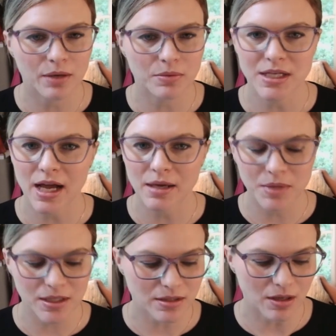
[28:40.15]
It was 9
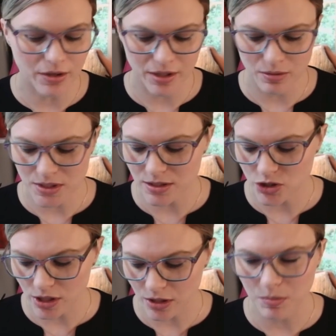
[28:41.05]
minutes long, and it was this
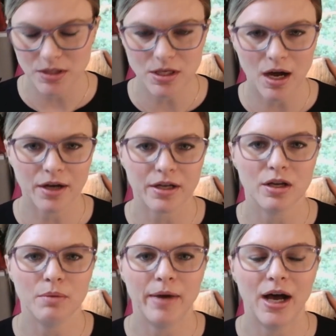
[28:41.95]
gentleman talking
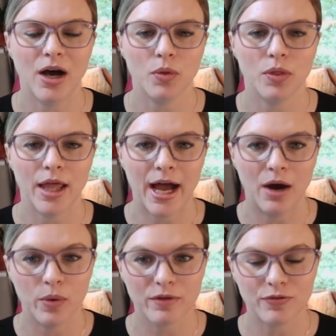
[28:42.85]
about how
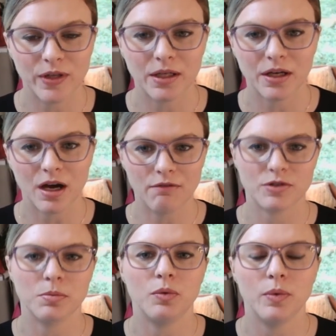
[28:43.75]
we feel
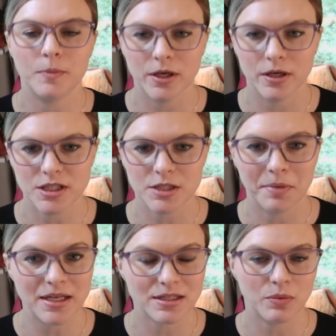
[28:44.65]
uncomfortable when we're in a
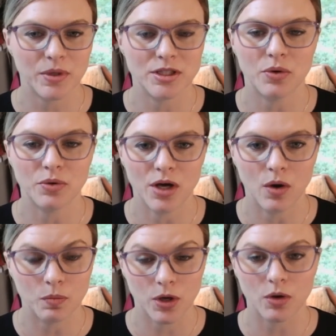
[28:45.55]
space that we don't know,
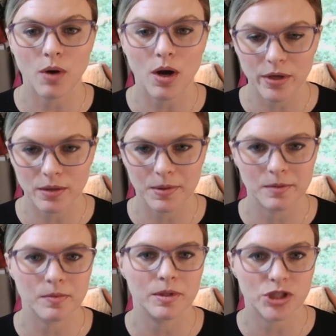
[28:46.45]
and we're growing and
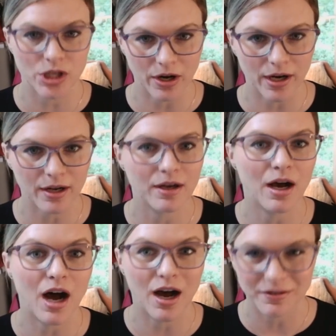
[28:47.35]
we're maturing,
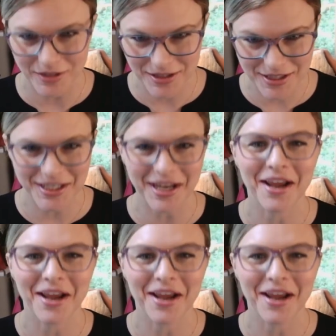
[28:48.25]
obviously.